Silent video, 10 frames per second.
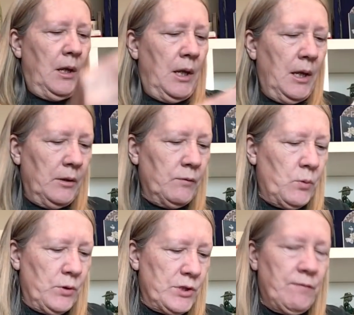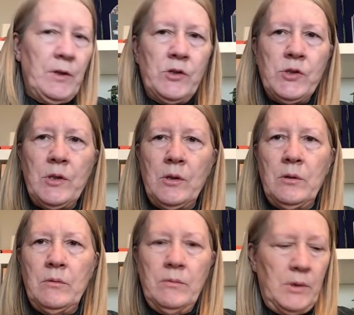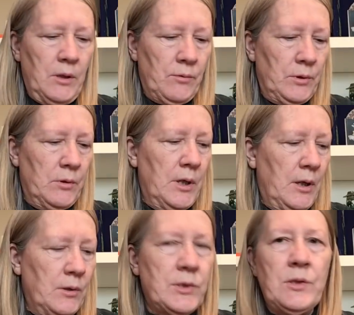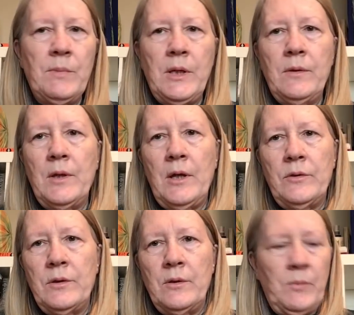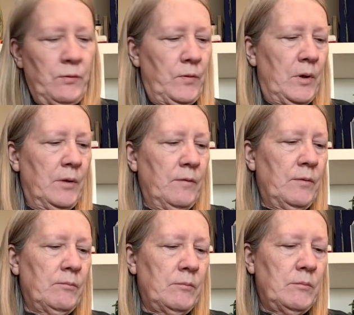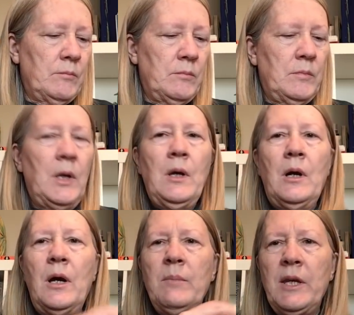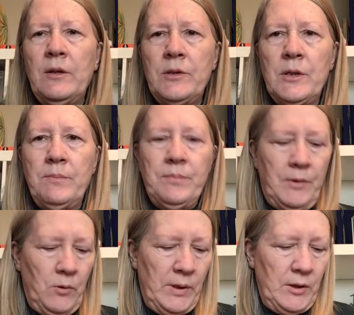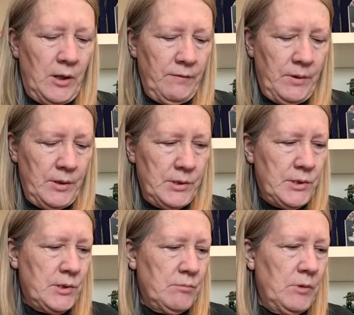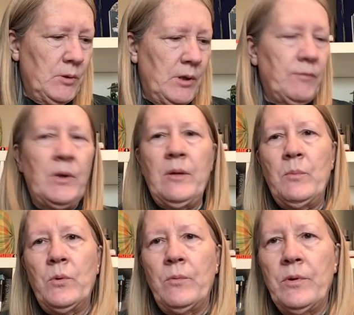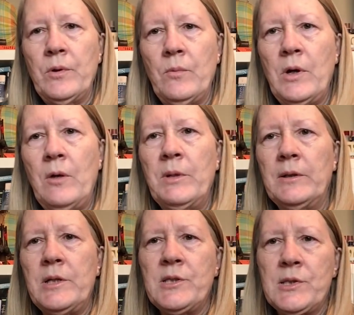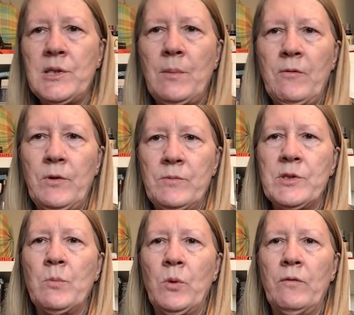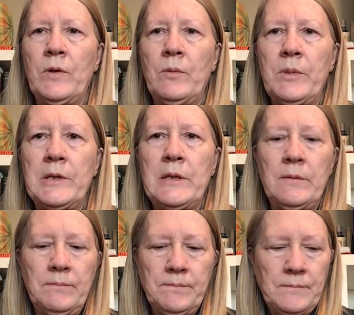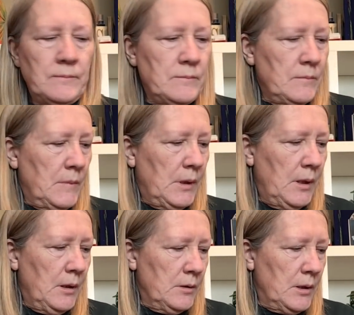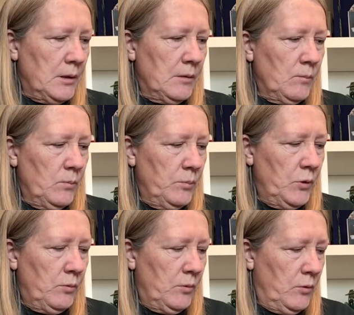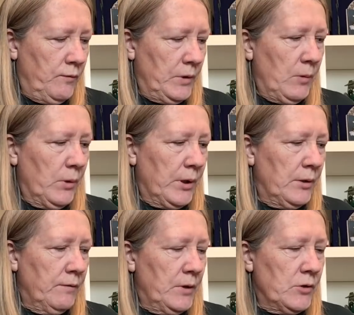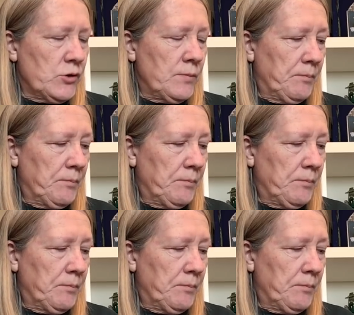And of course finish the other little house to make that the number 5. I may end up going off of this, you know, after I get bored with it a while, but at least some more of it will be done. And I can hopefully work on a finish